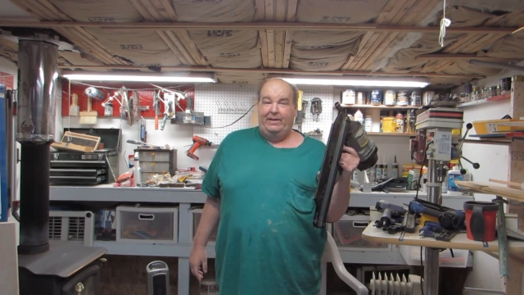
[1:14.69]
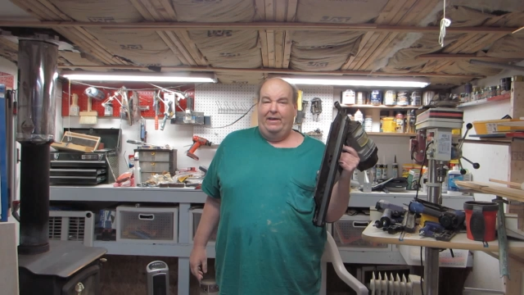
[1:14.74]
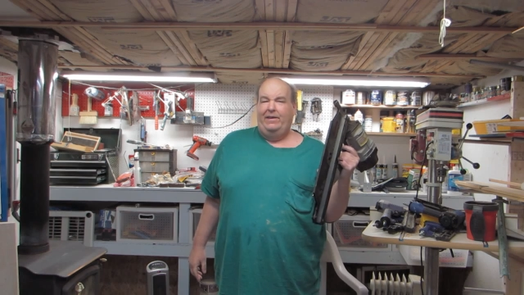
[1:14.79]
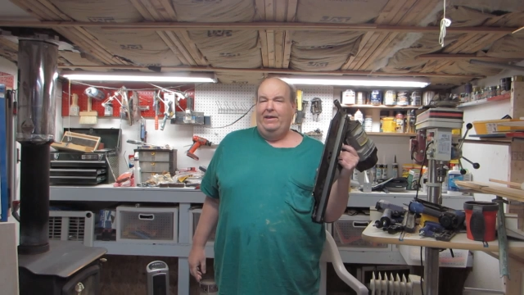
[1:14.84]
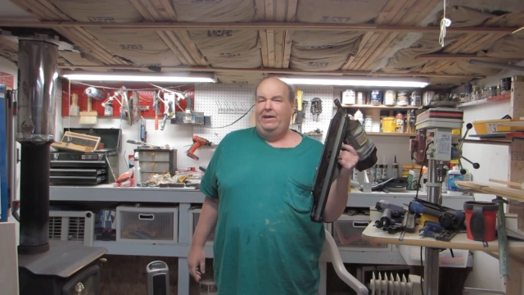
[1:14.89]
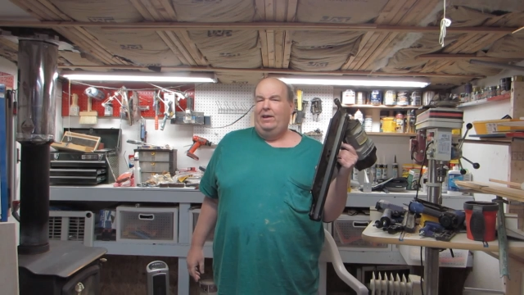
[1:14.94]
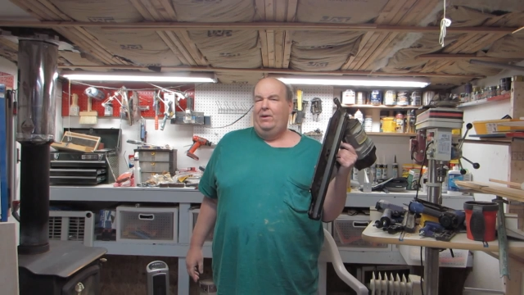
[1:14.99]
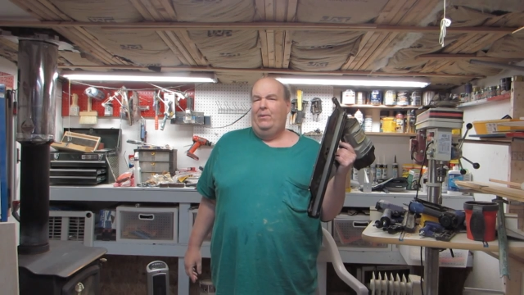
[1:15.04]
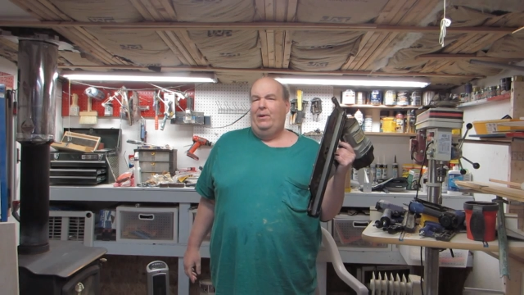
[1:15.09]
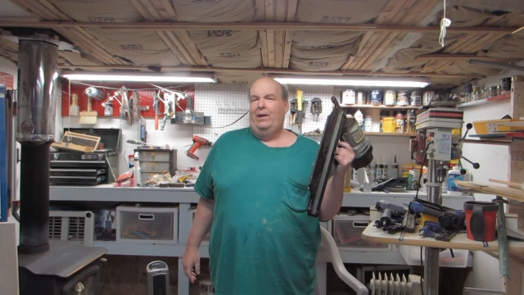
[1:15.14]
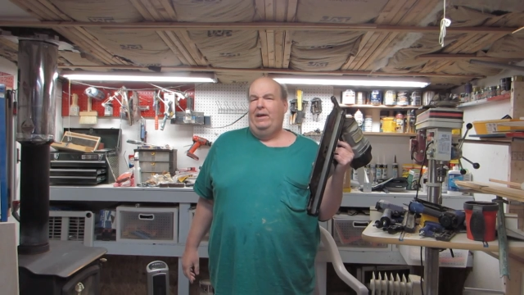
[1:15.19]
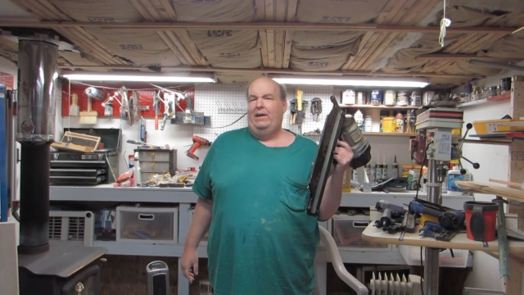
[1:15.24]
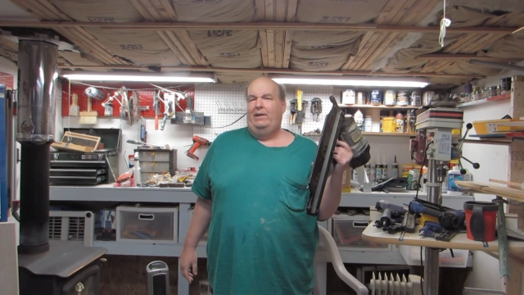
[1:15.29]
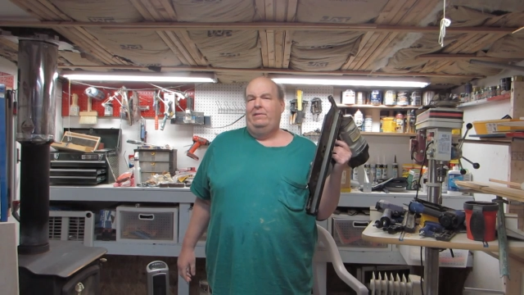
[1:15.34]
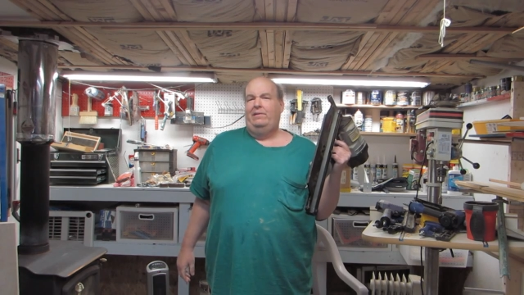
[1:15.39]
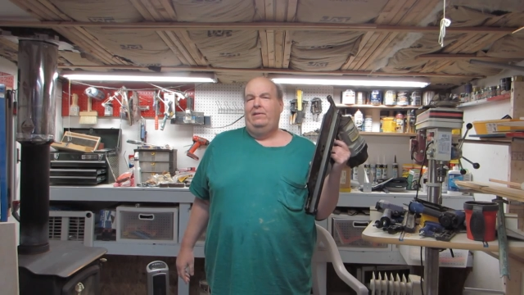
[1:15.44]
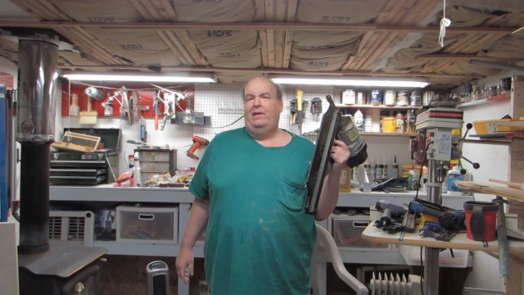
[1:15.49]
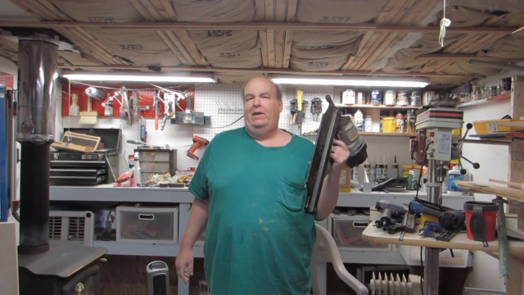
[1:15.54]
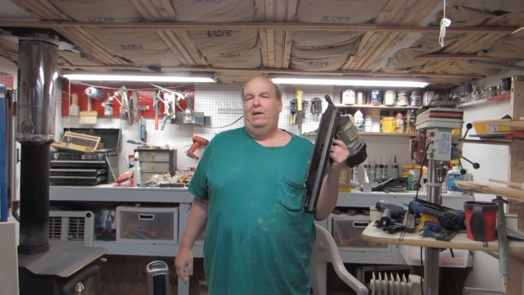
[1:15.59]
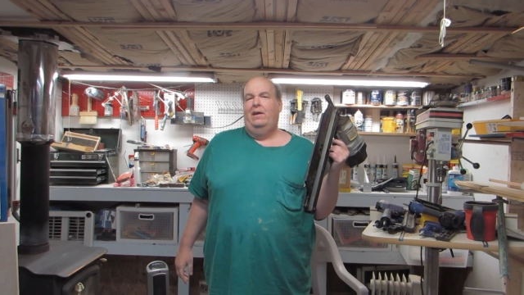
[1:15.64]
I think it
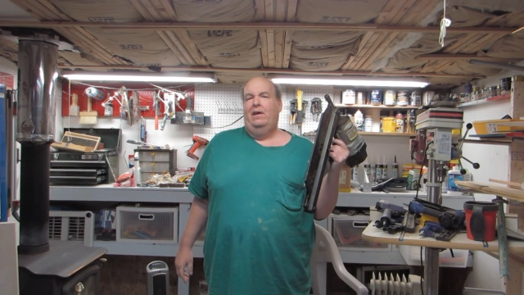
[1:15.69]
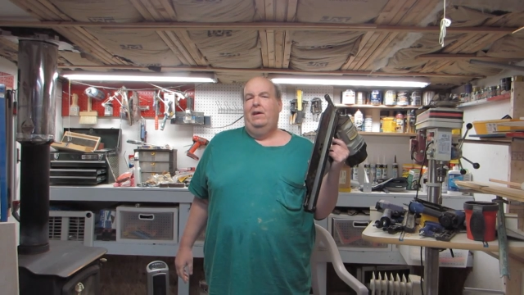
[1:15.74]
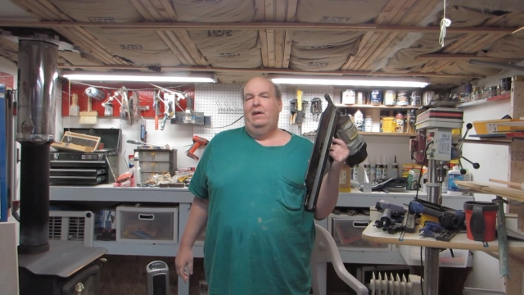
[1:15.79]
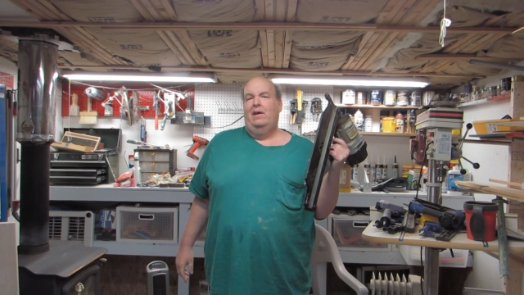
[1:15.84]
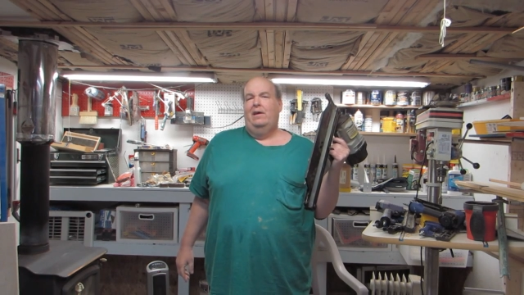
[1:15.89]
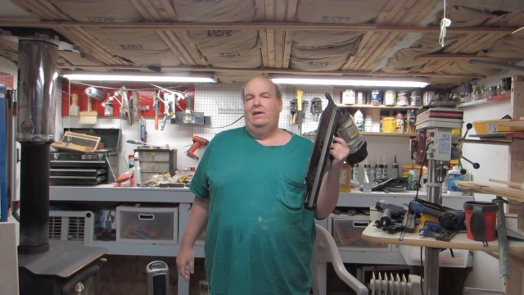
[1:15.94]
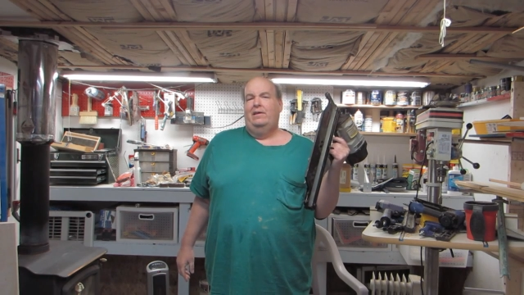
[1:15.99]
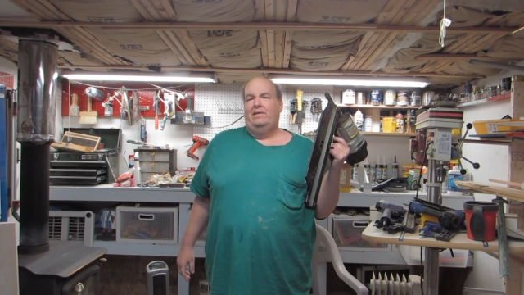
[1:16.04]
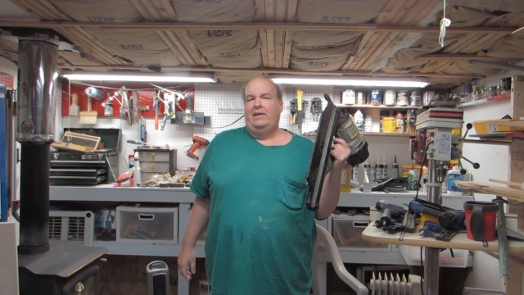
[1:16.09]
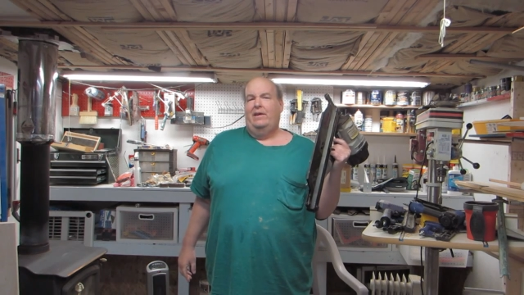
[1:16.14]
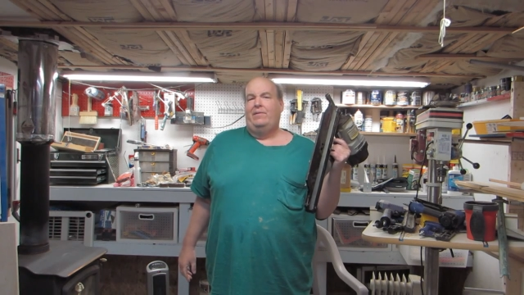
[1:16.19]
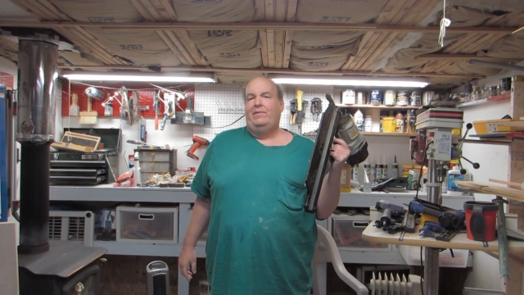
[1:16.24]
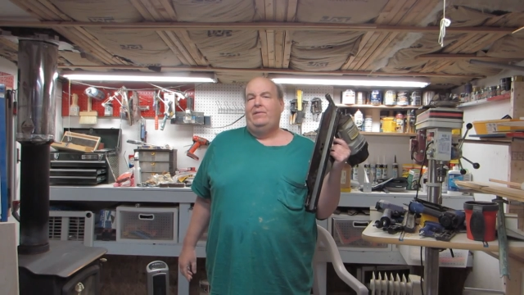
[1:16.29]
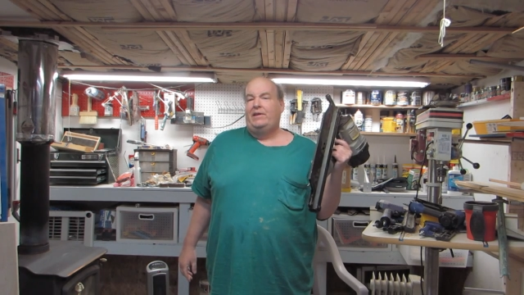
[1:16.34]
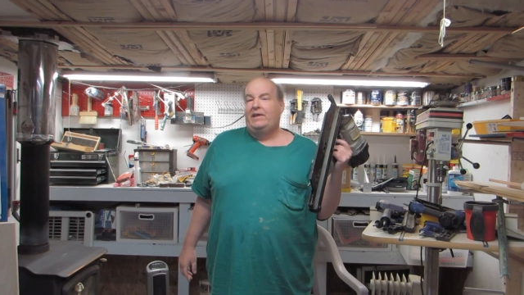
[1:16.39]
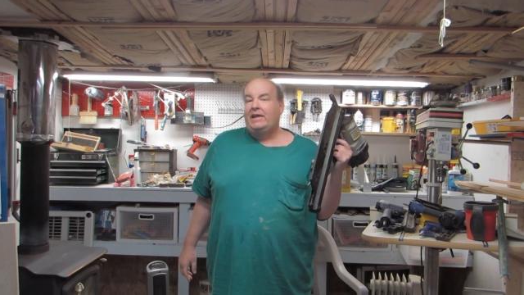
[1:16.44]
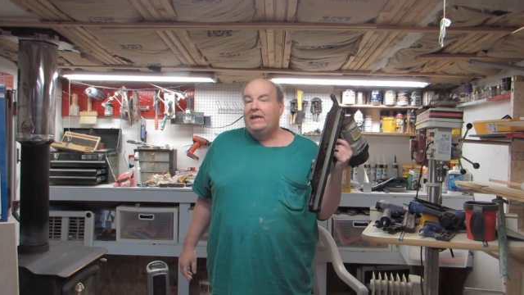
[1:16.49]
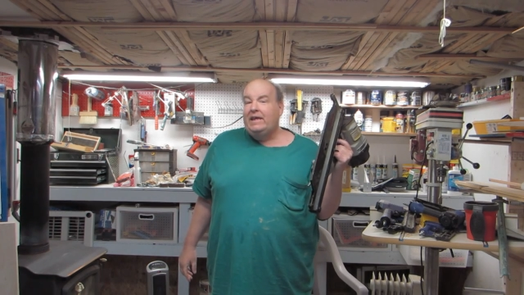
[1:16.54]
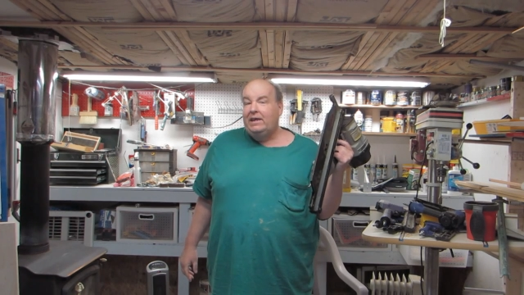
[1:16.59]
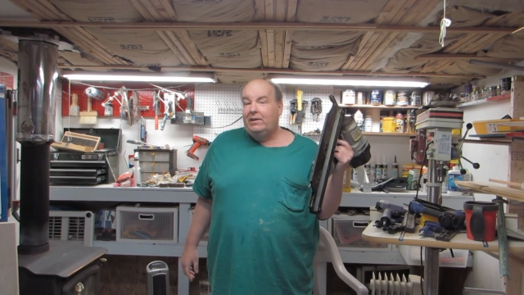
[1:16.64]
weighs
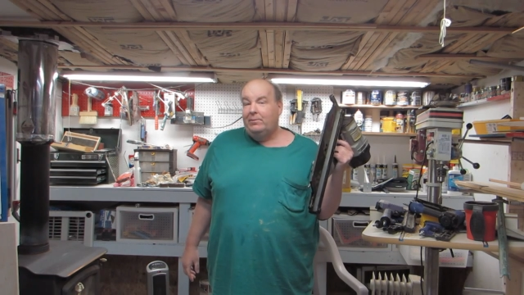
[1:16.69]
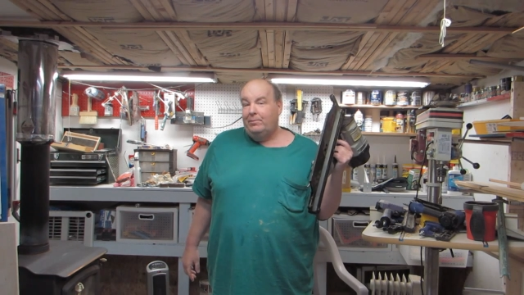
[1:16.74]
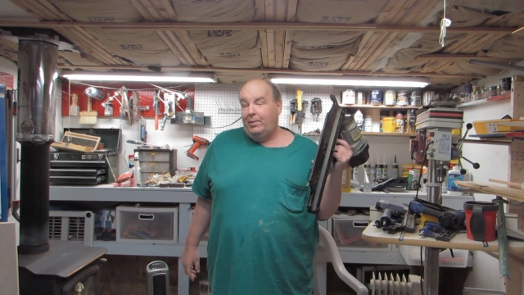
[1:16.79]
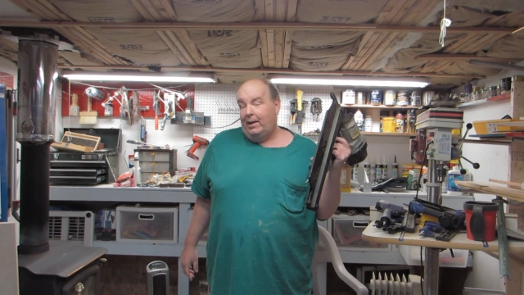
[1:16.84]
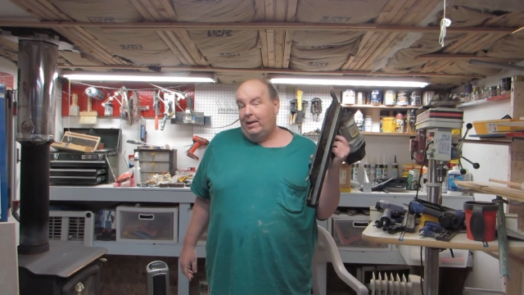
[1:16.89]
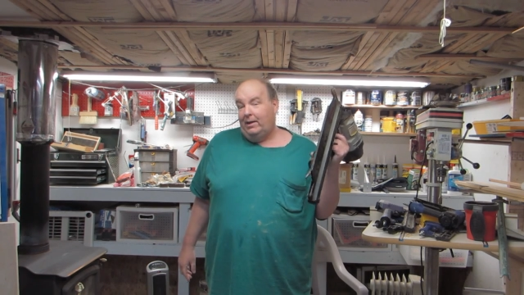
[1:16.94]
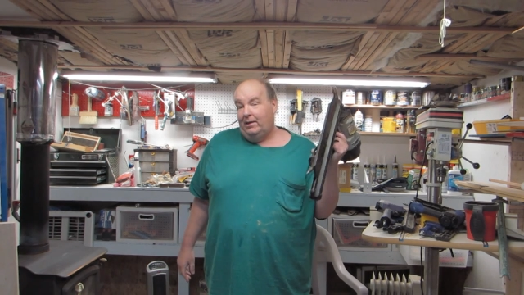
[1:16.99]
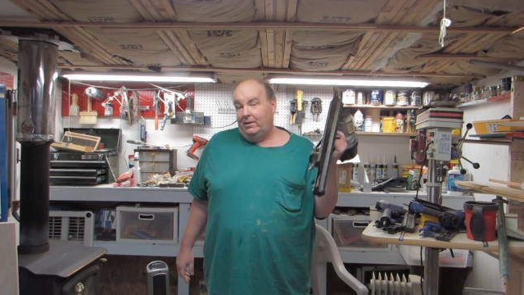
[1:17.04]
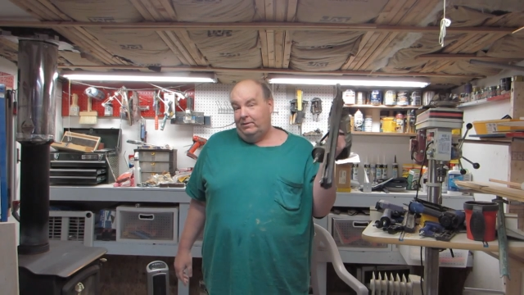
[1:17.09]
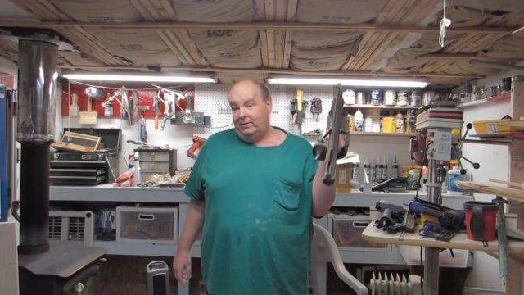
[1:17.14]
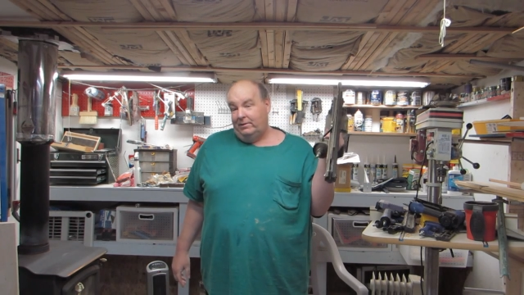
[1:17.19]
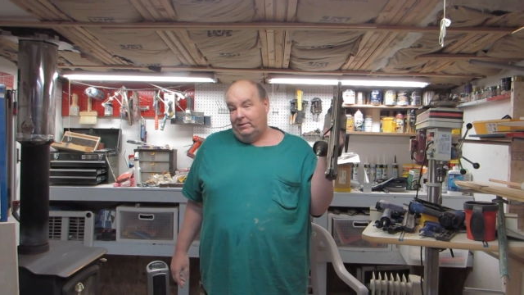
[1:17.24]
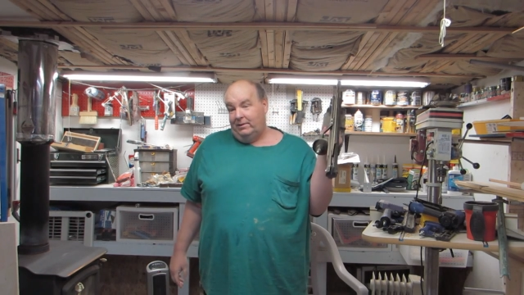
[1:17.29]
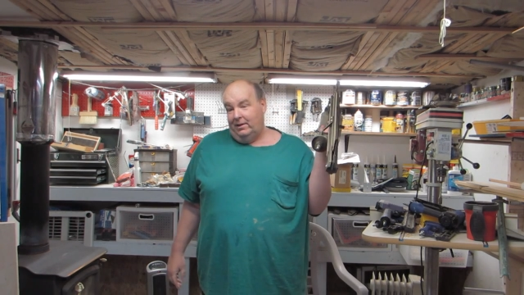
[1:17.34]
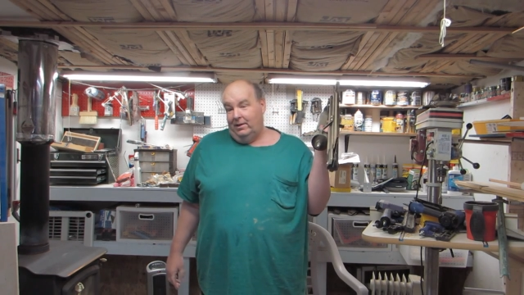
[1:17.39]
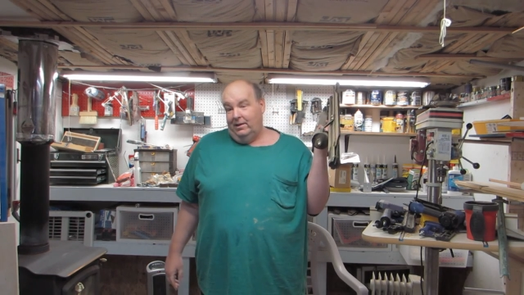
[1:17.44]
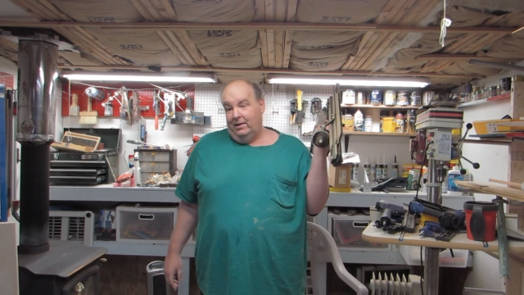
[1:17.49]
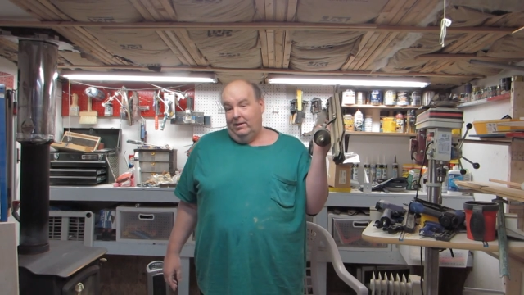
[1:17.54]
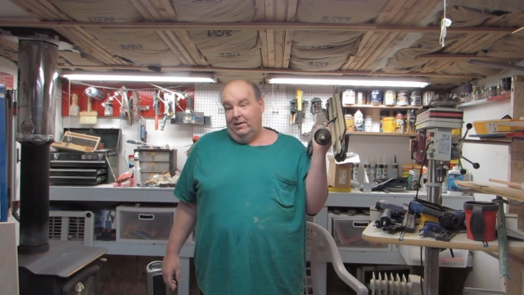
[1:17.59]
17 pounds.